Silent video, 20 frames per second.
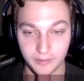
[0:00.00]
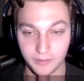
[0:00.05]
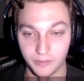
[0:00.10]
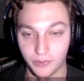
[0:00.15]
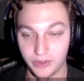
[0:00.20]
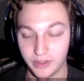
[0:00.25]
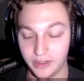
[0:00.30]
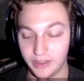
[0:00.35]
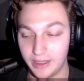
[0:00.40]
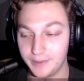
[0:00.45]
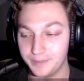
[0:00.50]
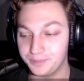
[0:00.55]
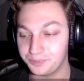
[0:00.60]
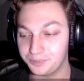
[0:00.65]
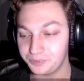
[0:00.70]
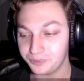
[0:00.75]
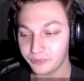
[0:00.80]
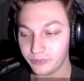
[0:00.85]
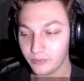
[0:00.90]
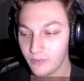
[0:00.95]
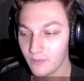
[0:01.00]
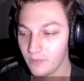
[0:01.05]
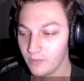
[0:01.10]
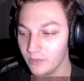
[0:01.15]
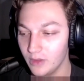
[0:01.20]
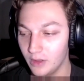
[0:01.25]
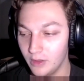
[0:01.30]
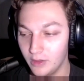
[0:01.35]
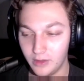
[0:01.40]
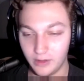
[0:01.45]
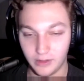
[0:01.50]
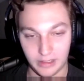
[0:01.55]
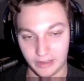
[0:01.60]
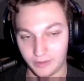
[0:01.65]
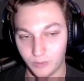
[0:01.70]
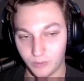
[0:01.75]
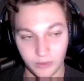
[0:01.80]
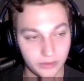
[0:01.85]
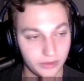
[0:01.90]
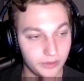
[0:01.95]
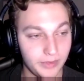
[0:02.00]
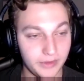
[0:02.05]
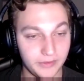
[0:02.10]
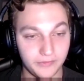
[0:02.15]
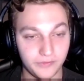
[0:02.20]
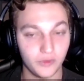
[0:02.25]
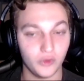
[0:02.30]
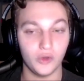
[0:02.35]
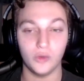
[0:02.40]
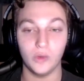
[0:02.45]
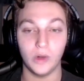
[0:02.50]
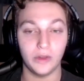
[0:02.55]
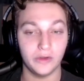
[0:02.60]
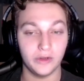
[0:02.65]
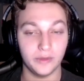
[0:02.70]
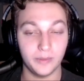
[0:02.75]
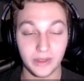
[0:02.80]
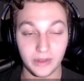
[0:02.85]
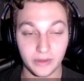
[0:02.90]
pre-game, like whether it be food, whether it be